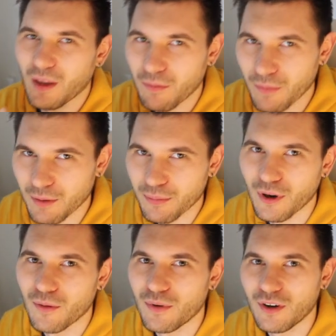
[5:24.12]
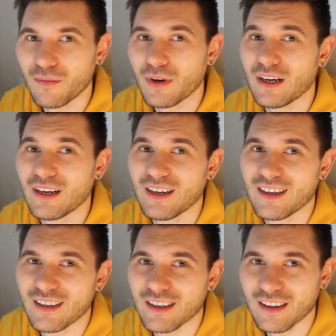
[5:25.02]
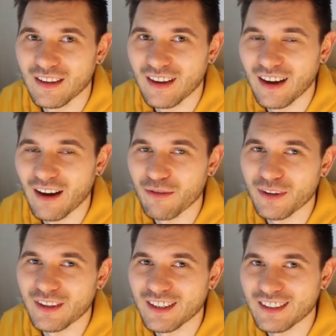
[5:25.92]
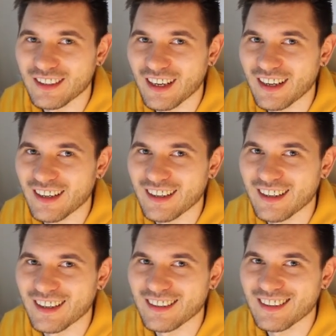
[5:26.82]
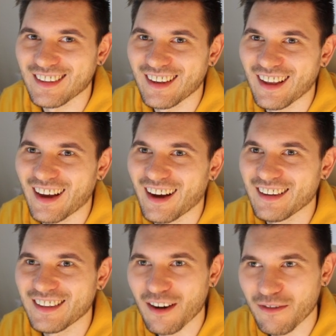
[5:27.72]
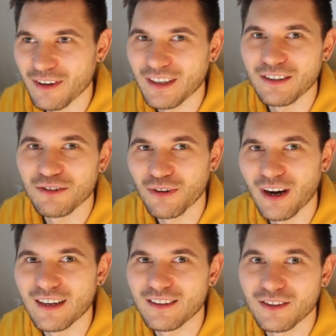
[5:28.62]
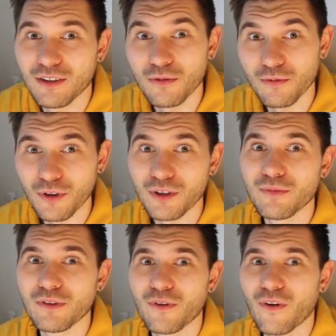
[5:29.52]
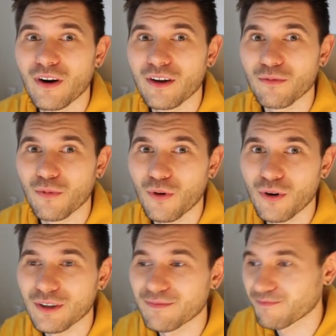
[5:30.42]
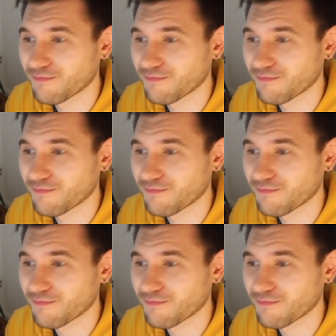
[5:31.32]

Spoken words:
My problem I have with this site is I definitely tried to run before I could walk,